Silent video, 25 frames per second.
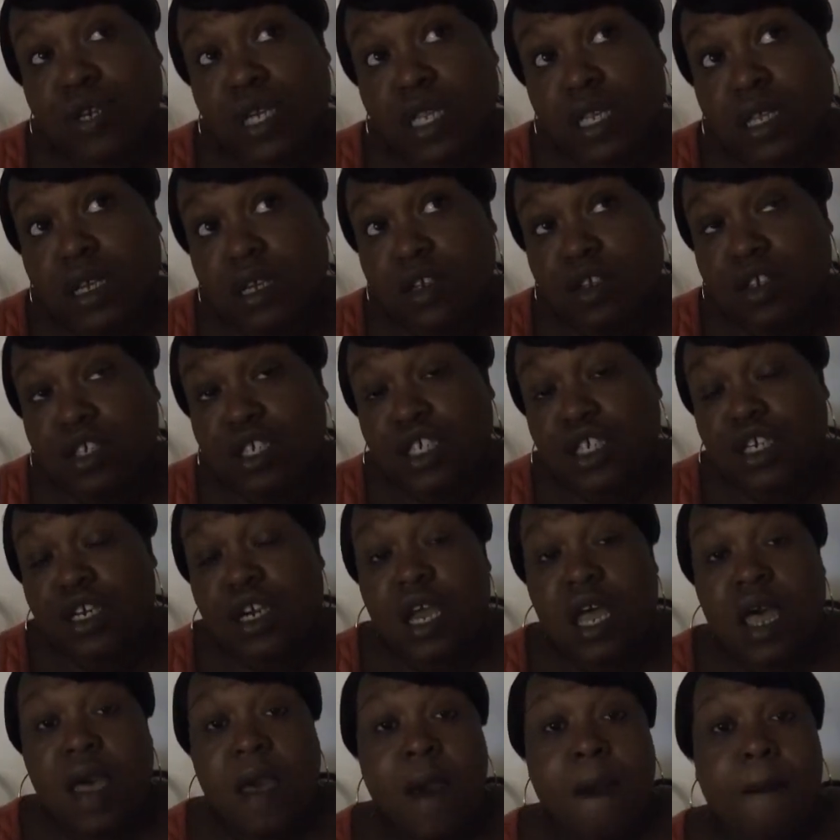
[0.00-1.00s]

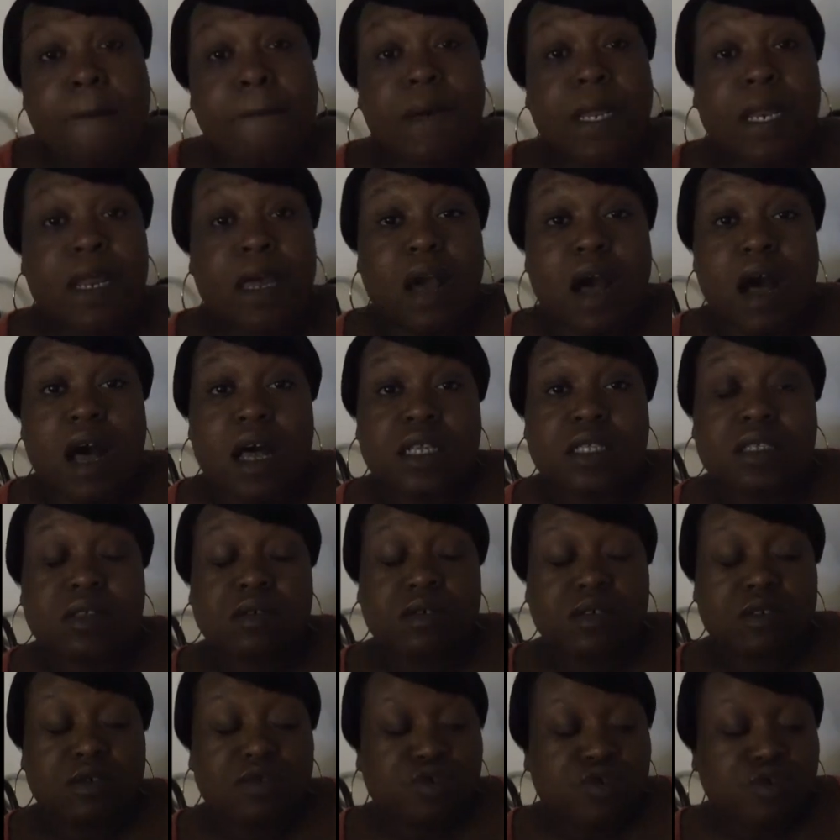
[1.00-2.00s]
literature, but it also
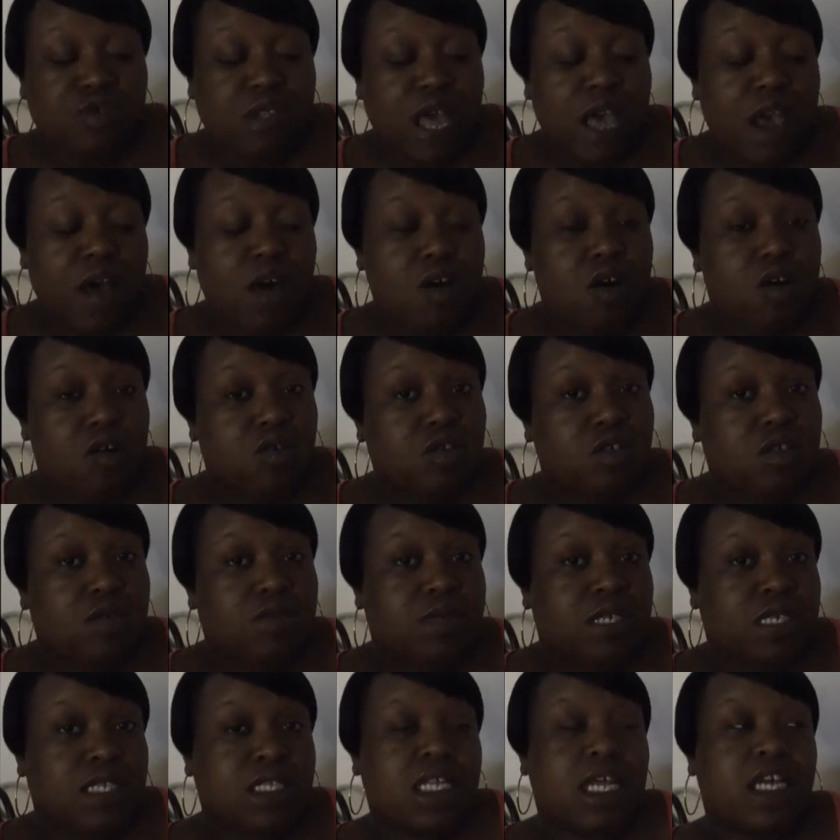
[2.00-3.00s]
gives you that
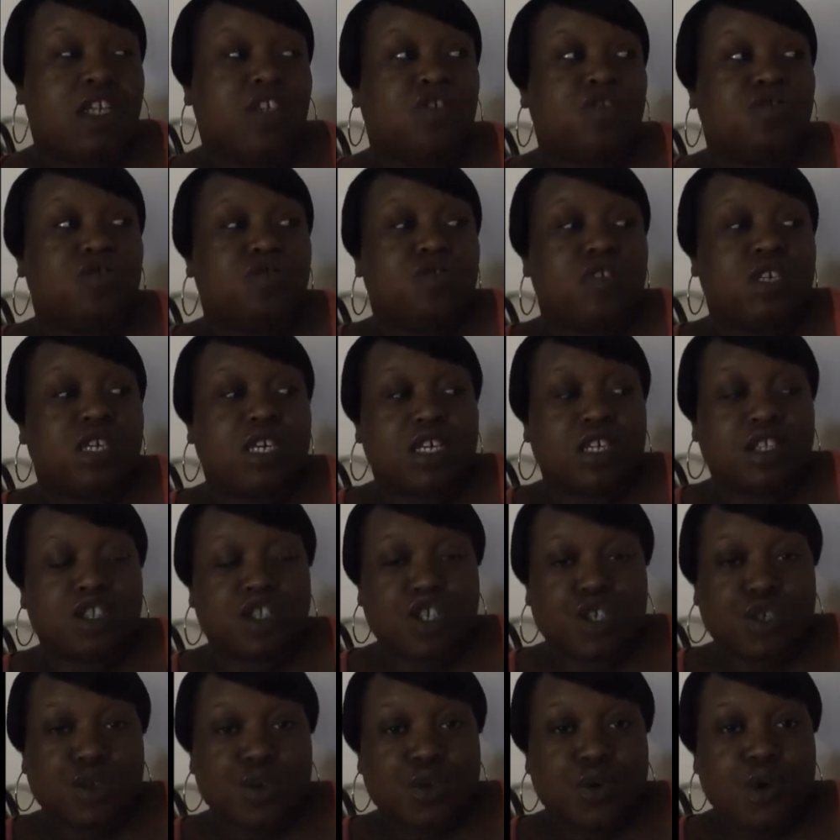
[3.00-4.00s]
wholesomeness that you get
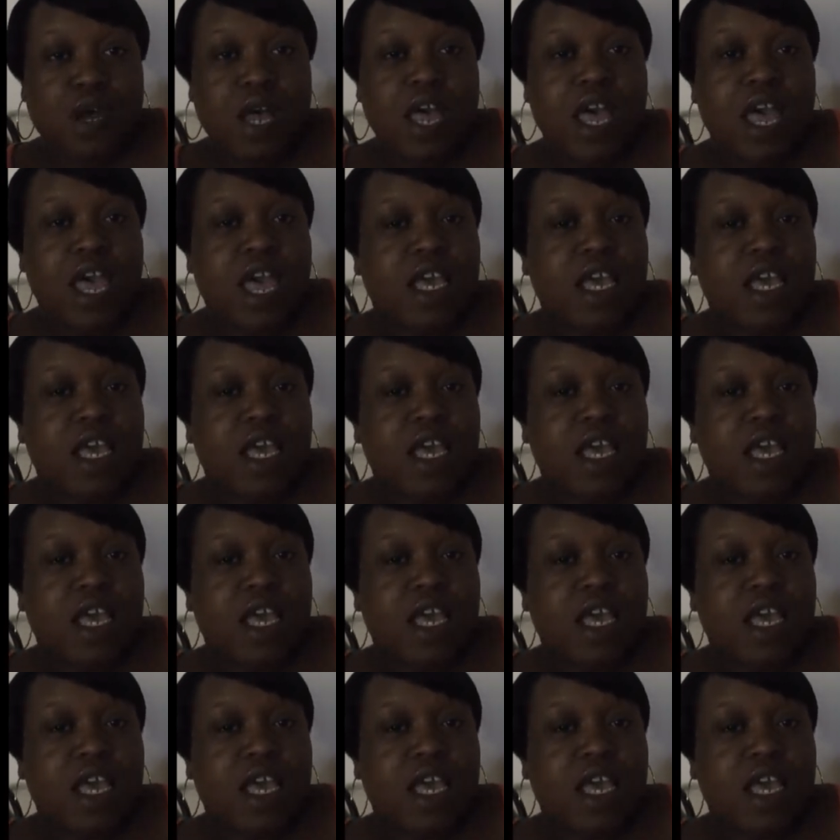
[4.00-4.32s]
to,